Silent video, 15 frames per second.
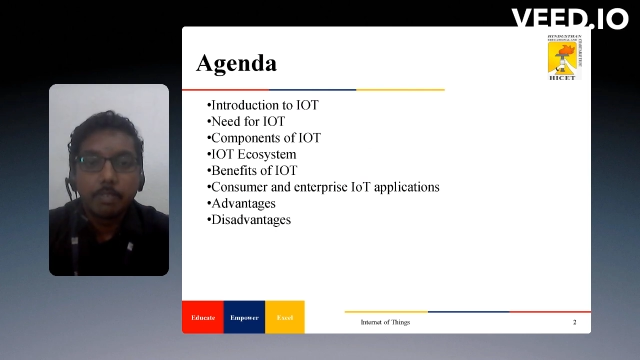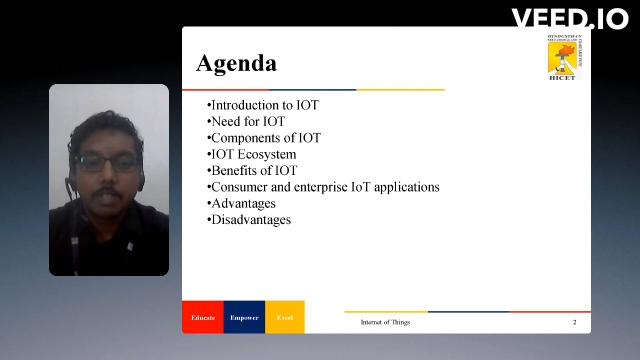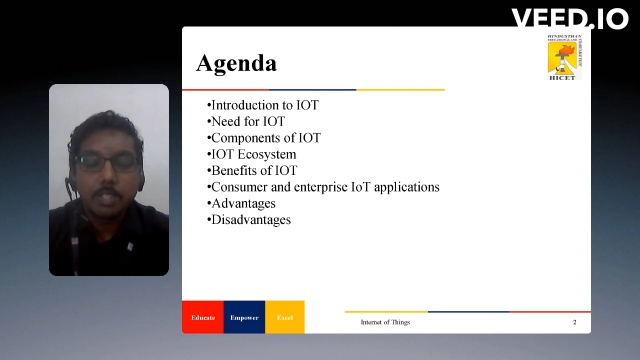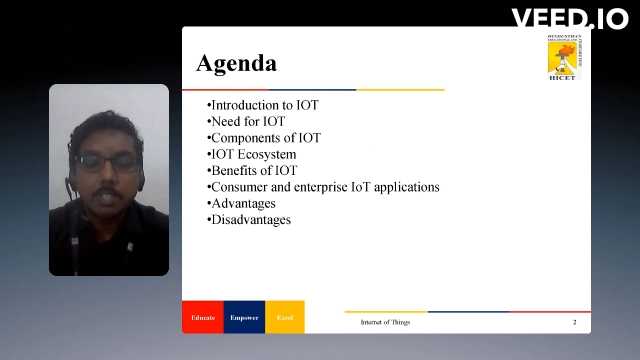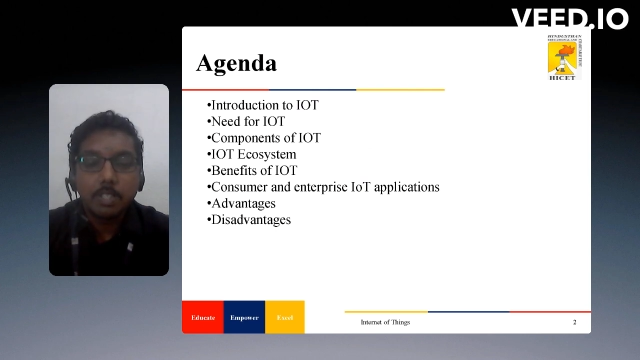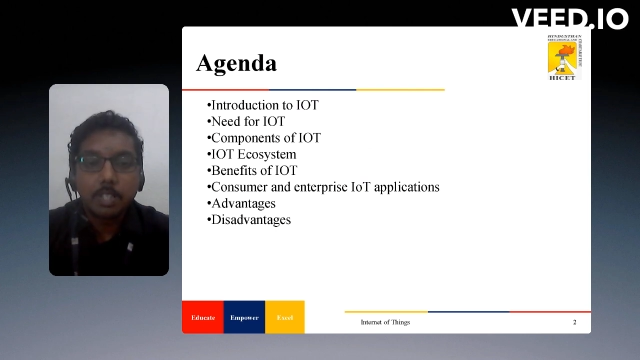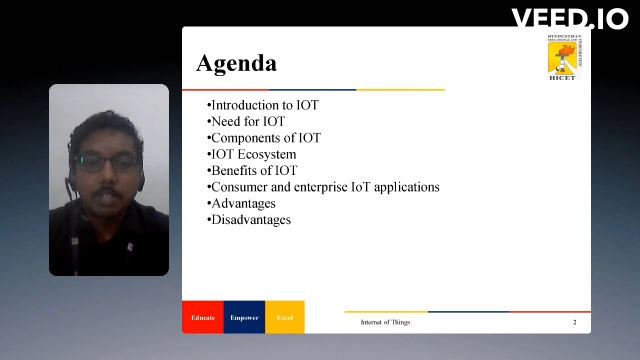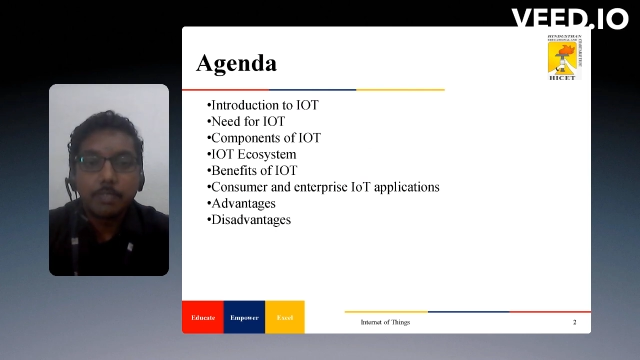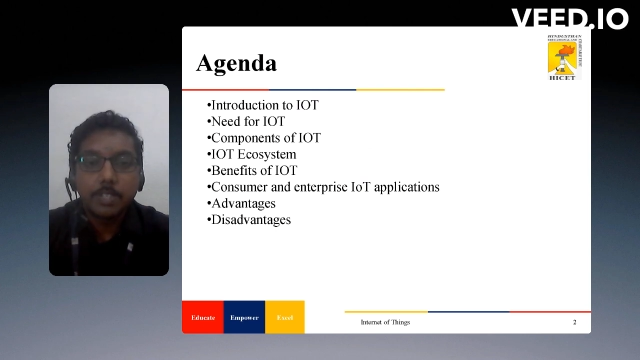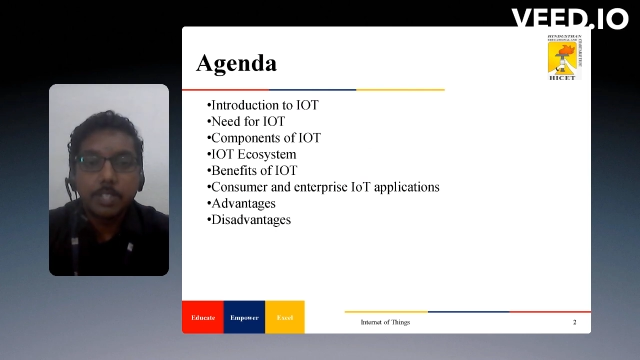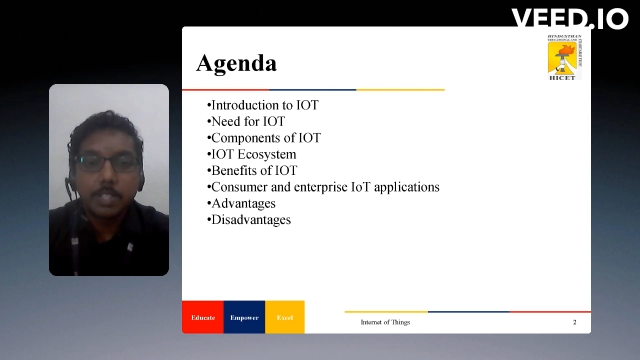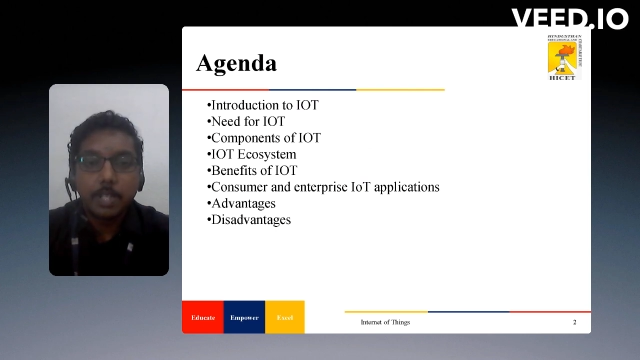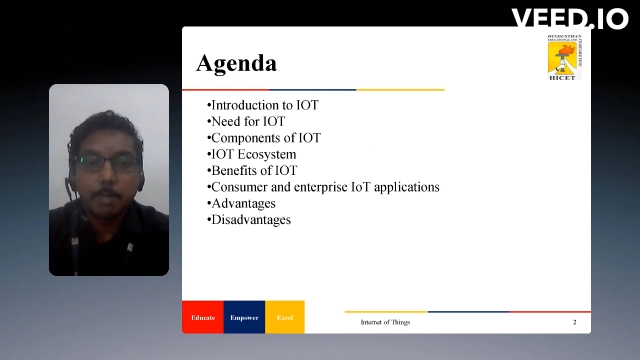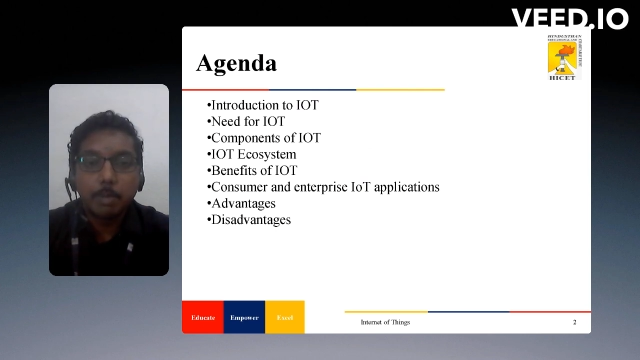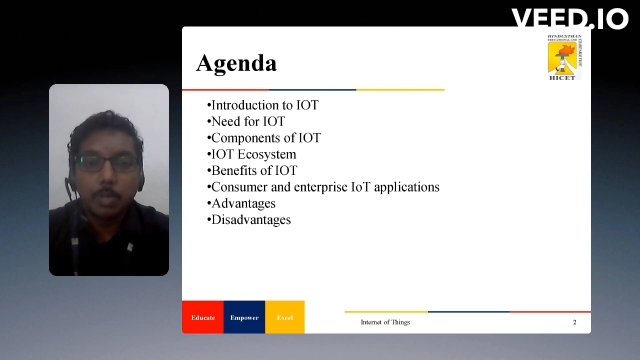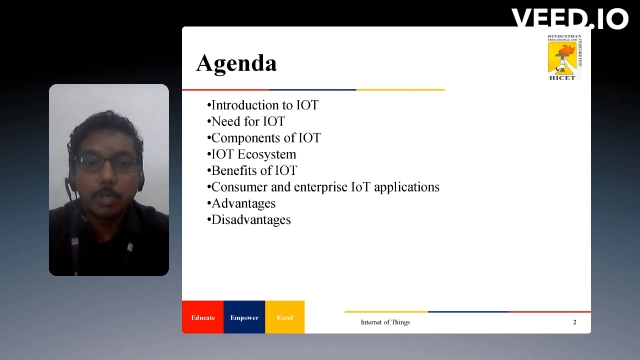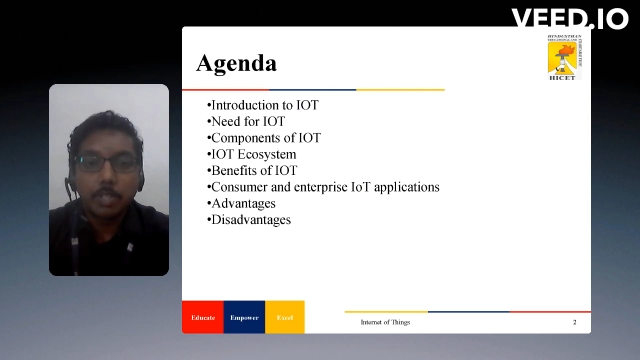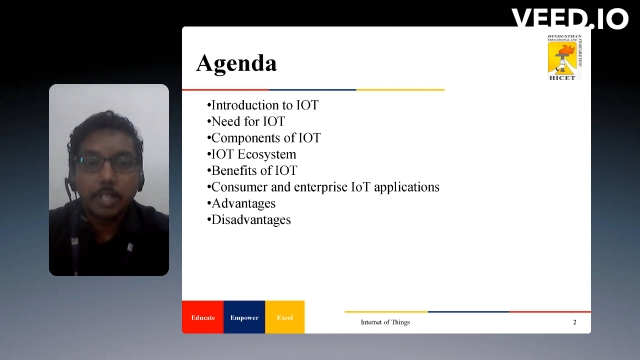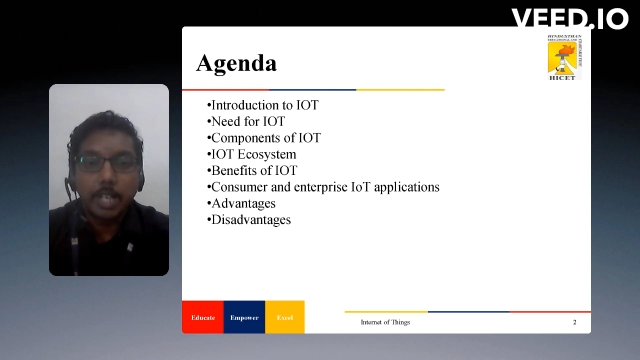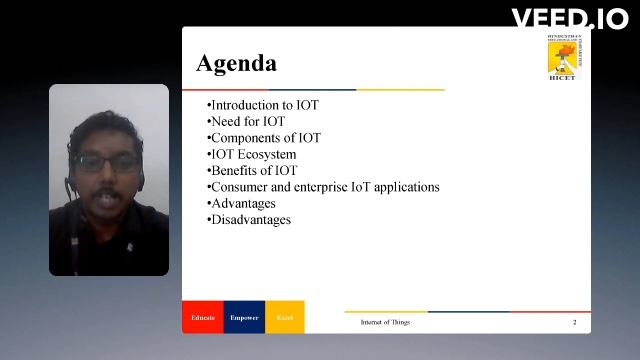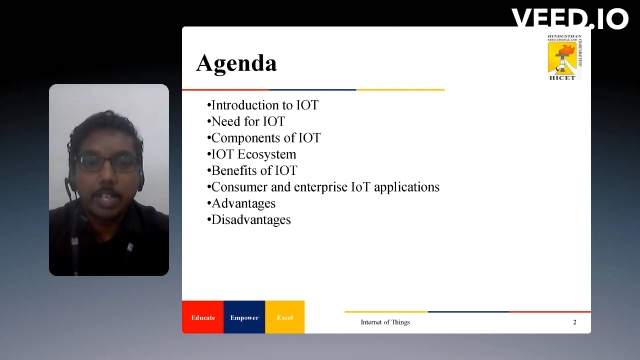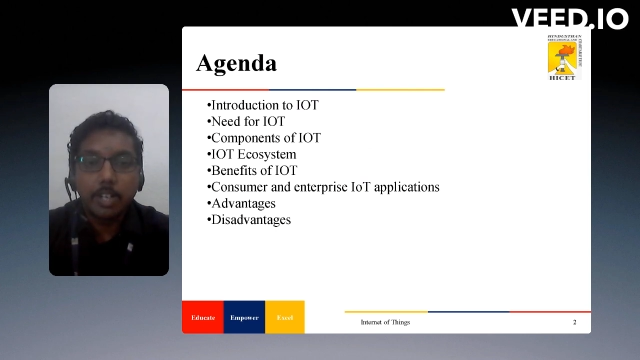First, let me see about
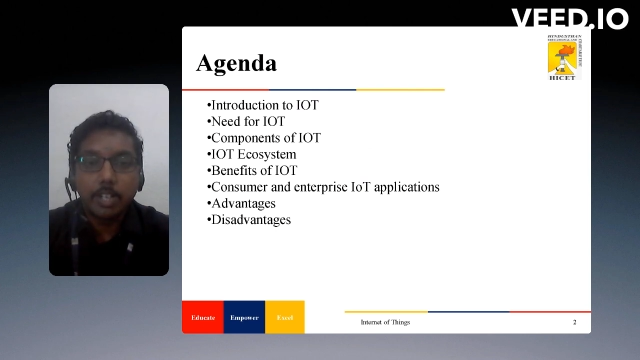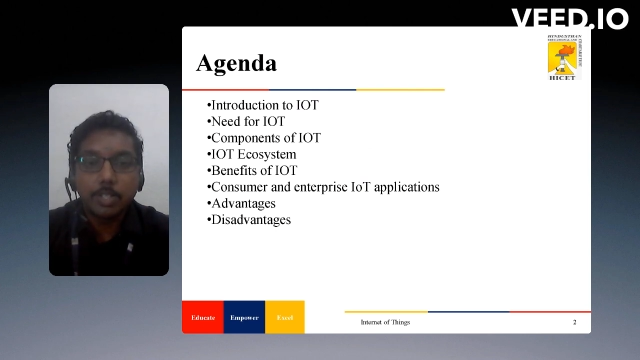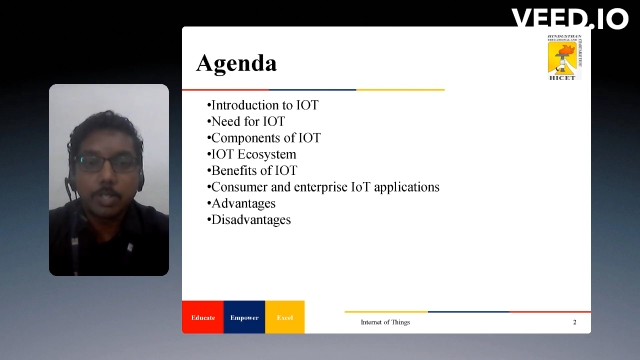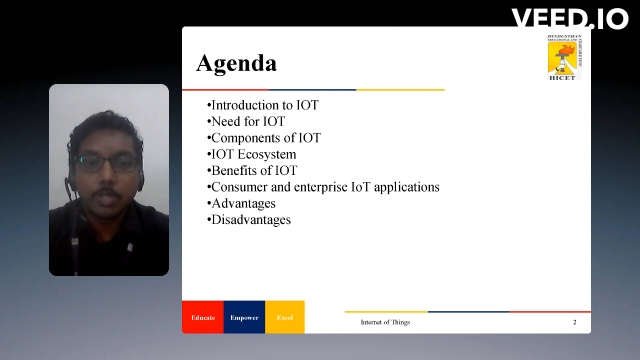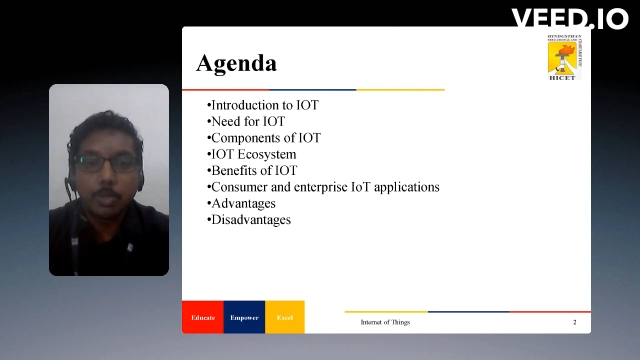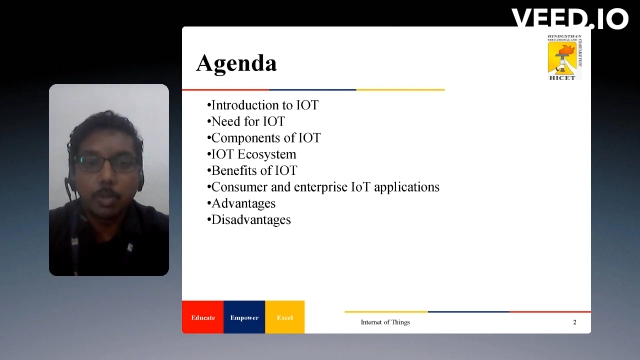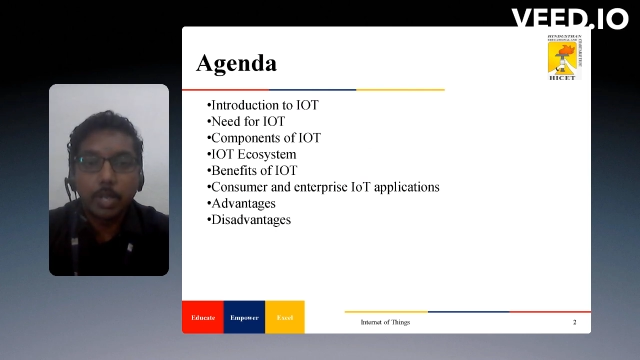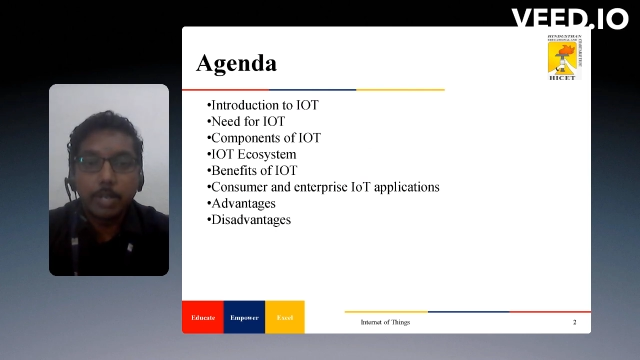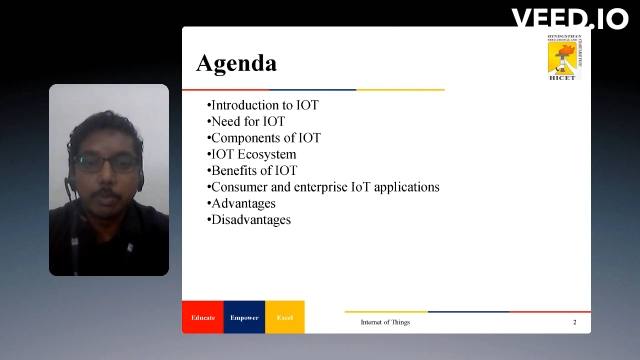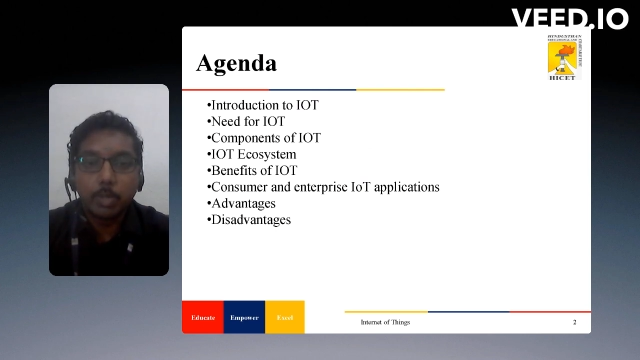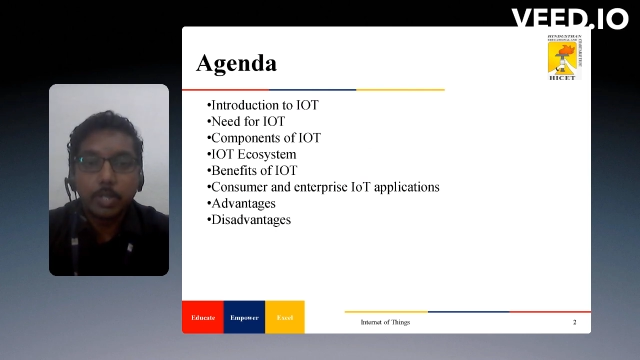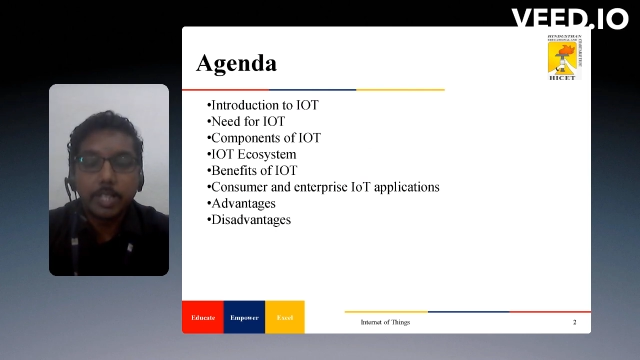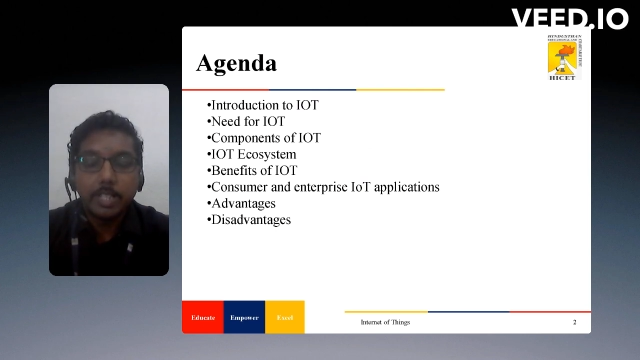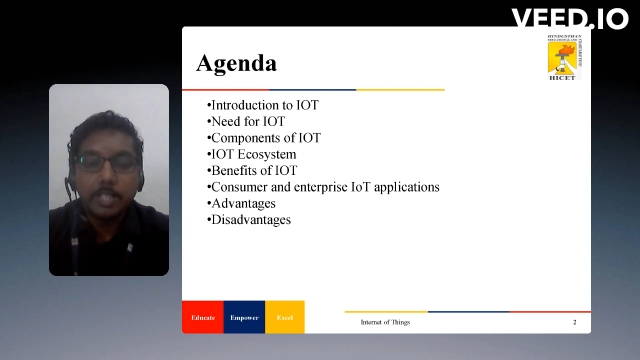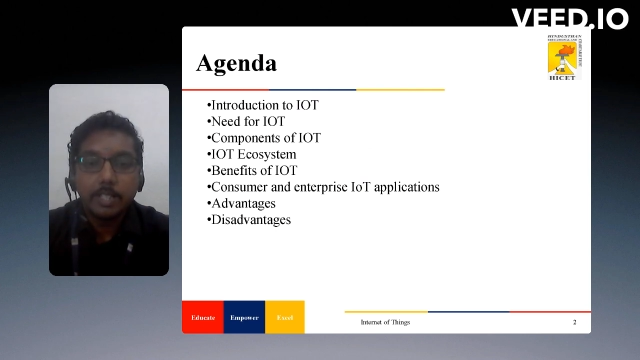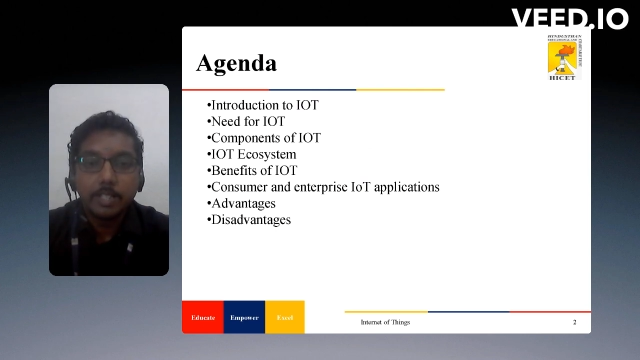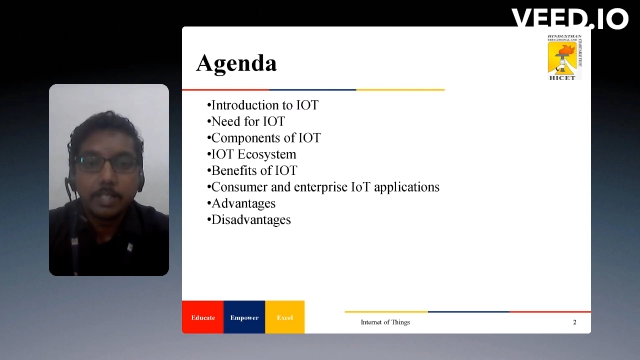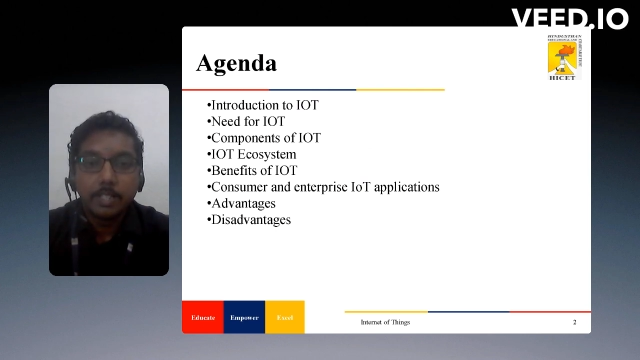introduction to IoT,